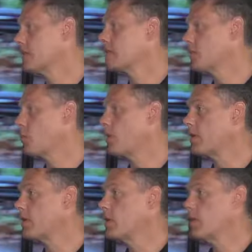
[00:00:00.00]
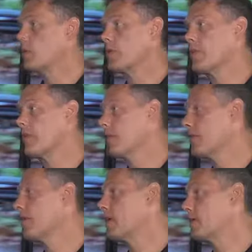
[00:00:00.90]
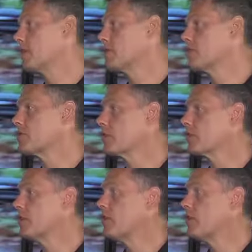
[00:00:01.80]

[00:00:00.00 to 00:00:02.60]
this point. We're there and available to serve